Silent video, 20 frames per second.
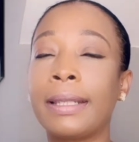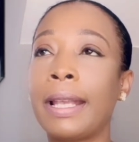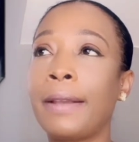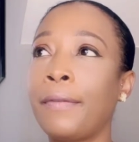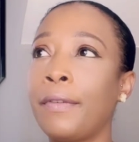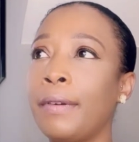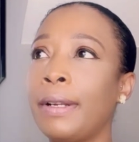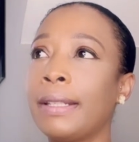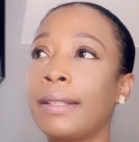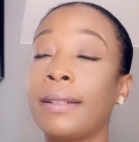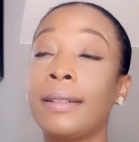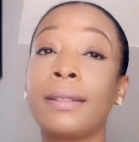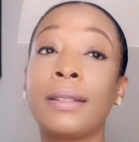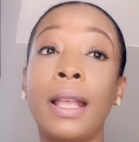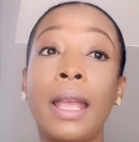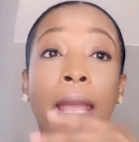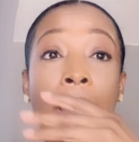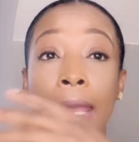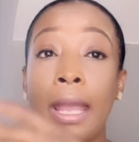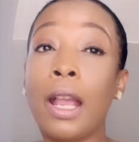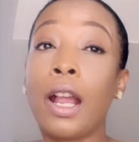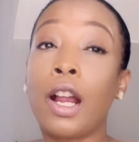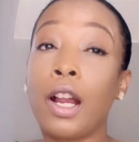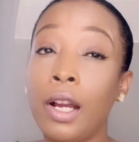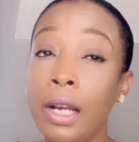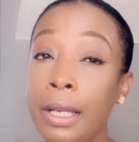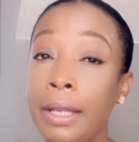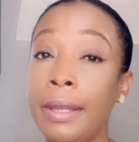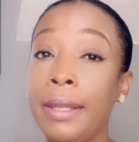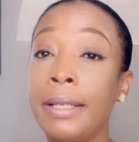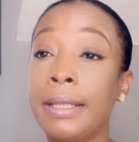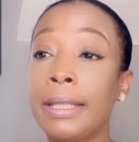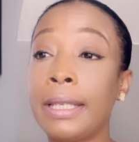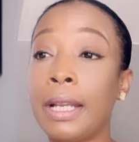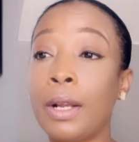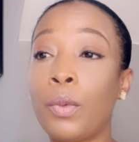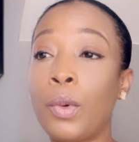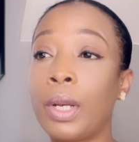Say, for instance, earlier this year,